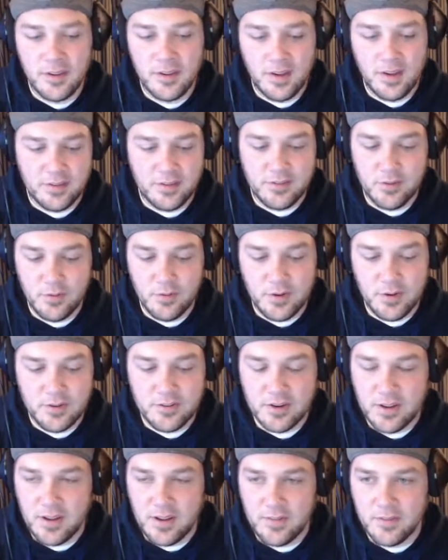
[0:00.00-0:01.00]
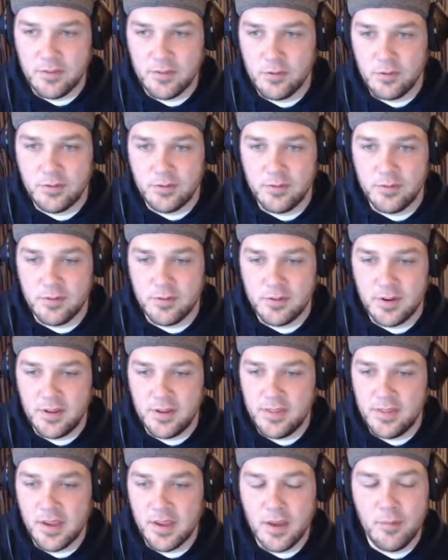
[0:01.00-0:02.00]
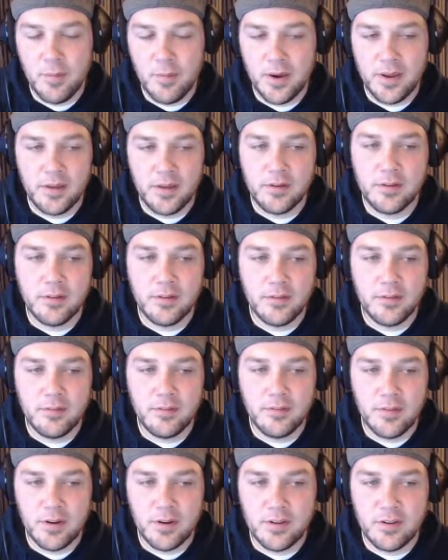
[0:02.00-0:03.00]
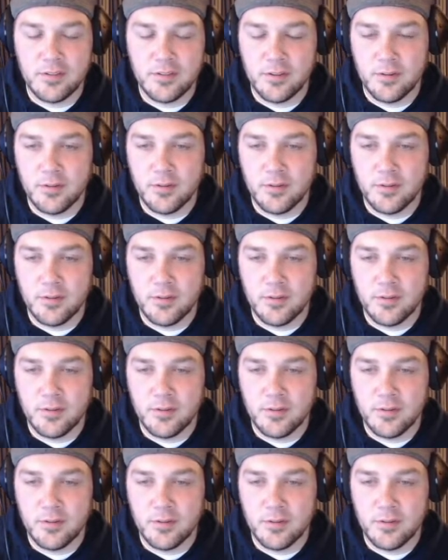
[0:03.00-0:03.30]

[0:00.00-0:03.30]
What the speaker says: to check out the Switch version. I think I might very soon.